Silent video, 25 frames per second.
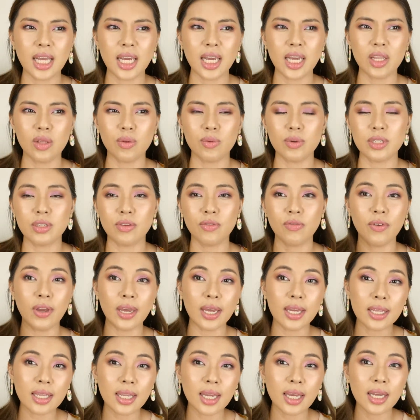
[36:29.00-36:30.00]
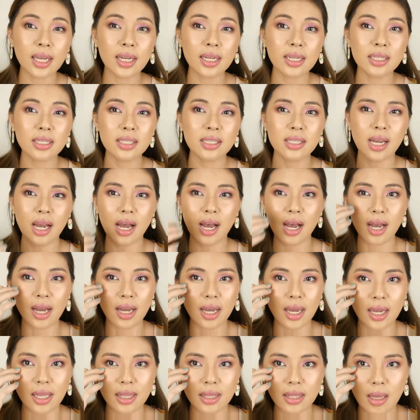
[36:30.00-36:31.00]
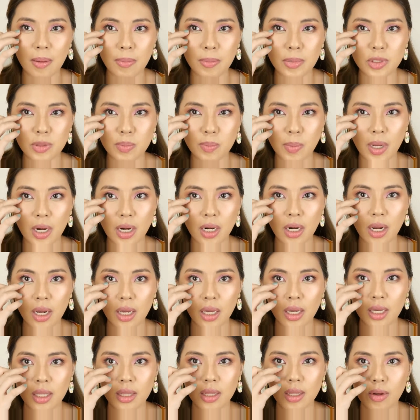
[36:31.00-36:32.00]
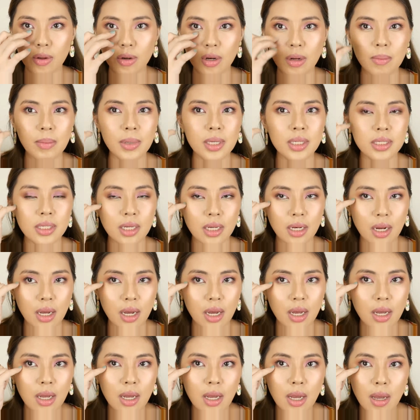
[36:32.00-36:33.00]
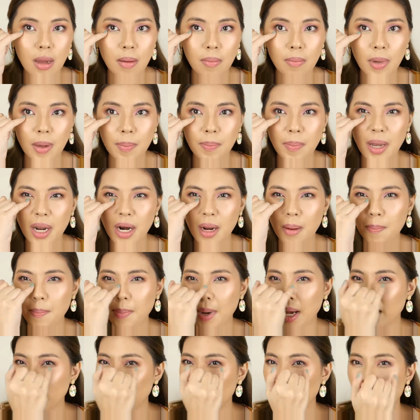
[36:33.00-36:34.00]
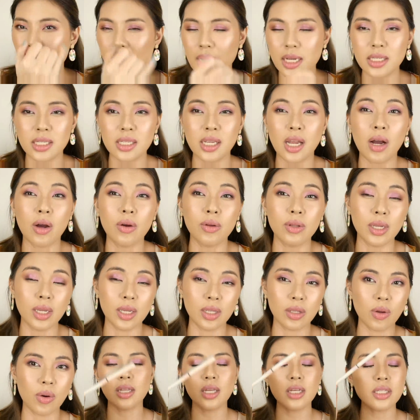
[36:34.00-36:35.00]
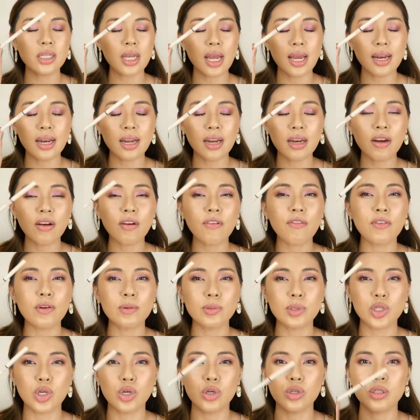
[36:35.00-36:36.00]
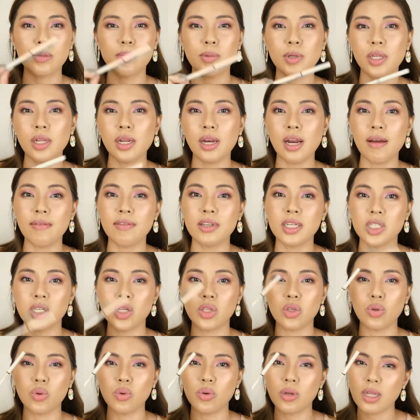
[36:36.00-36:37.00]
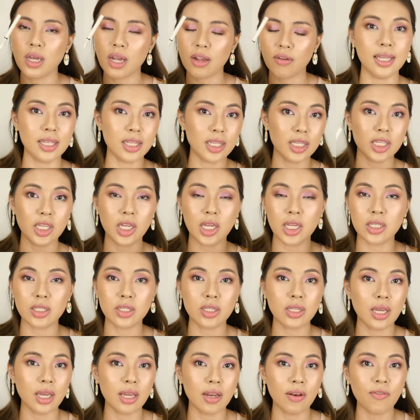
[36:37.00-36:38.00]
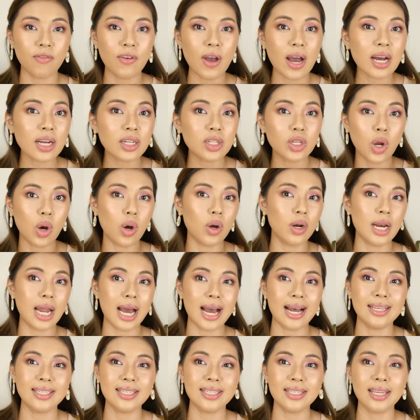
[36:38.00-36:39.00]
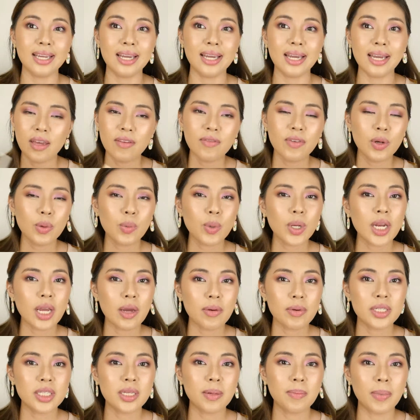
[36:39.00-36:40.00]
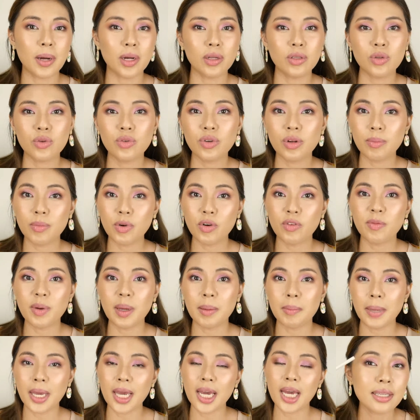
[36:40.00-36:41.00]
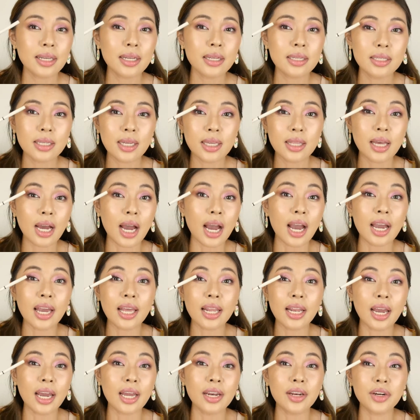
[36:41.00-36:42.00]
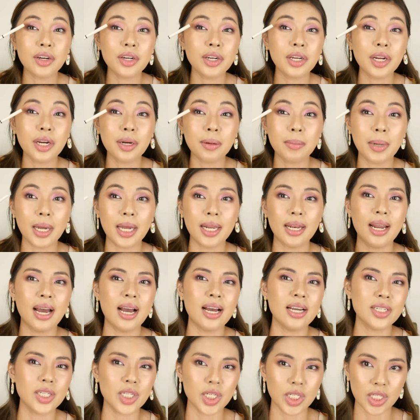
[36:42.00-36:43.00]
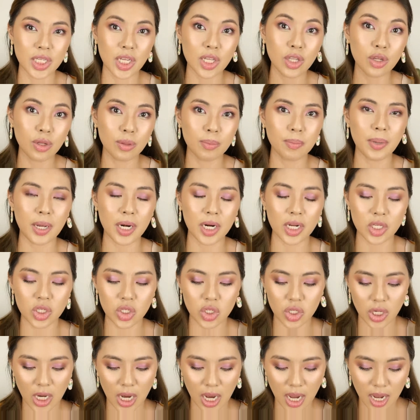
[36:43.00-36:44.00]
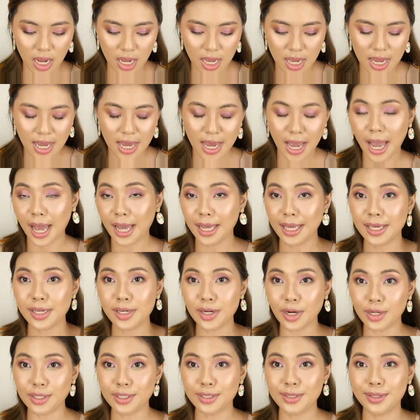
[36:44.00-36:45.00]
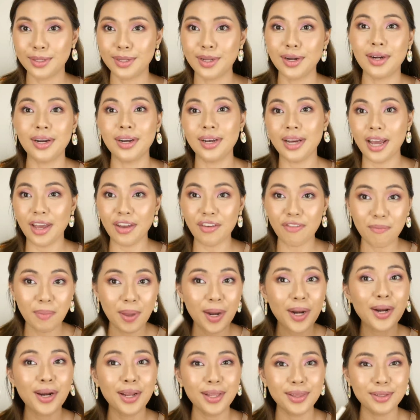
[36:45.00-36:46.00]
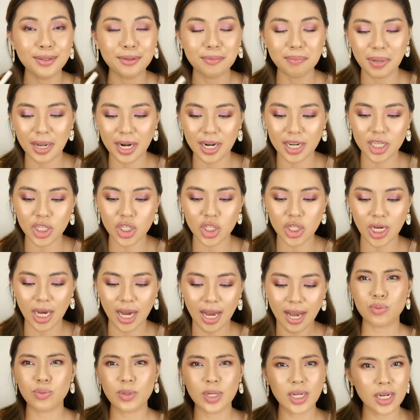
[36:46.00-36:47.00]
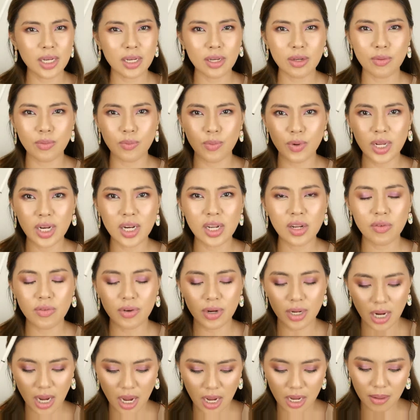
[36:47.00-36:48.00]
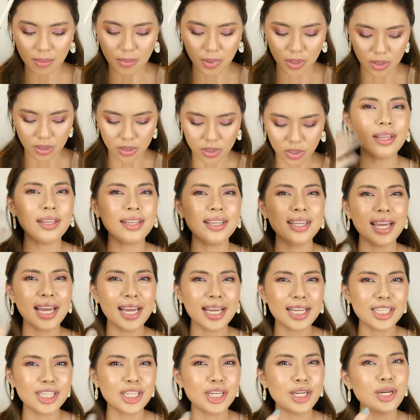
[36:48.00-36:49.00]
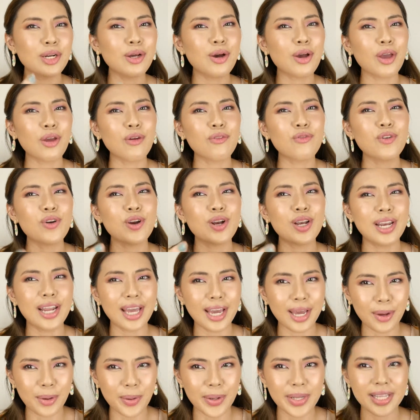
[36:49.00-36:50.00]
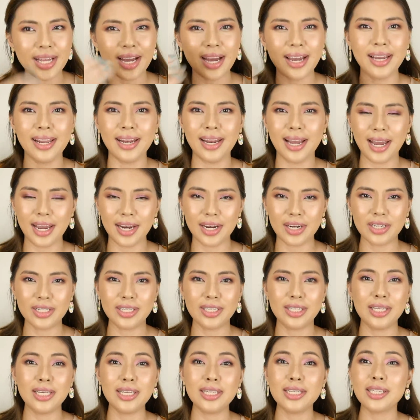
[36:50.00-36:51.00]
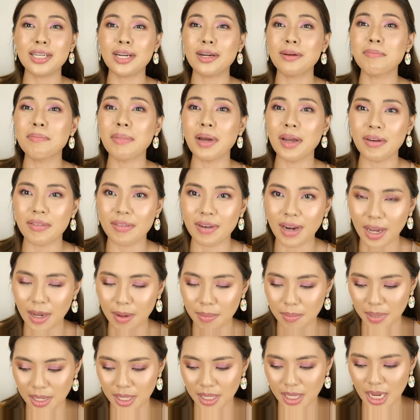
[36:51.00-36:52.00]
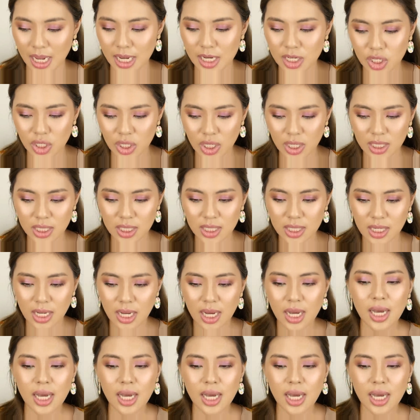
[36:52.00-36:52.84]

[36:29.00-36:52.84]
like it was fading sa akin. Tapos parang nakikita ko na minsan na may parang panda eyes na ako dito. This eyeliner from Strokes Beauty Lab doesn't do that. It's in fact long-lasting. Even when I was about to remove my makeup, I still see the eyeliner near my lashes. Nandun pa rin siya. Hanging on to dear life. Pero nandun pa rin siya. Really, really reliable. In case you're looking for liquid eyeliners, these are my recommendations.